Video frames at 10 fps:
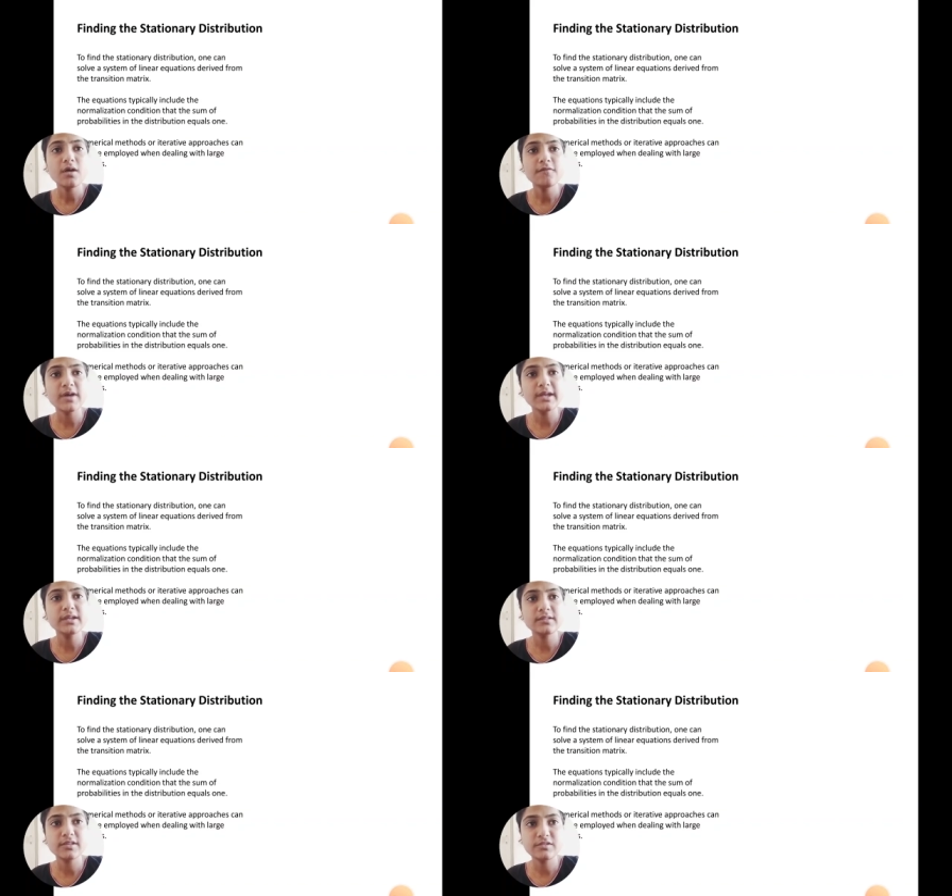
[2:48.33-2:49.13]

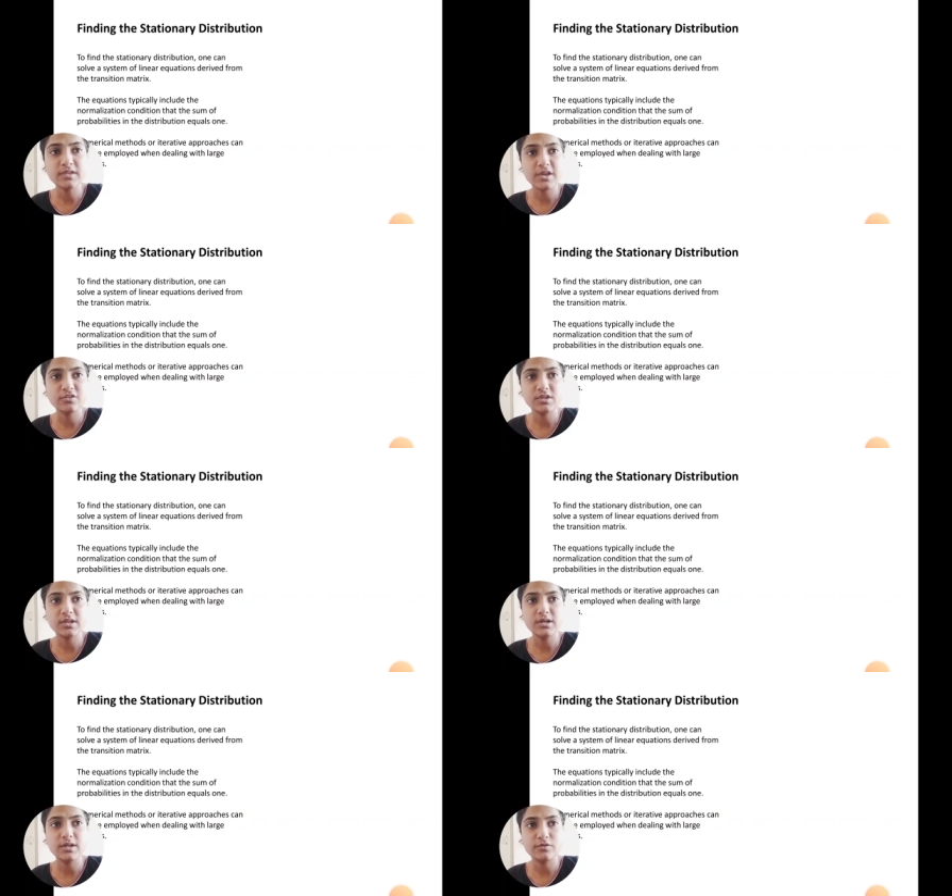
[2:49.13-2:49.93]
Finding the
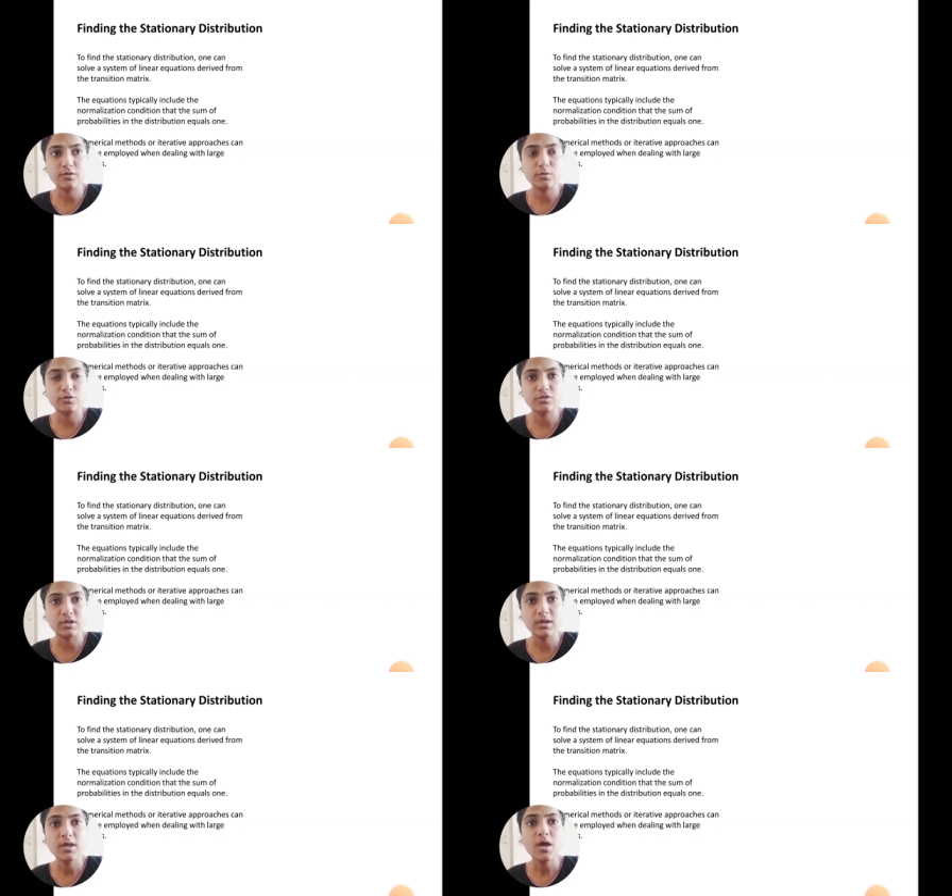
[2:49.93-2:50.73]
stationary distribution.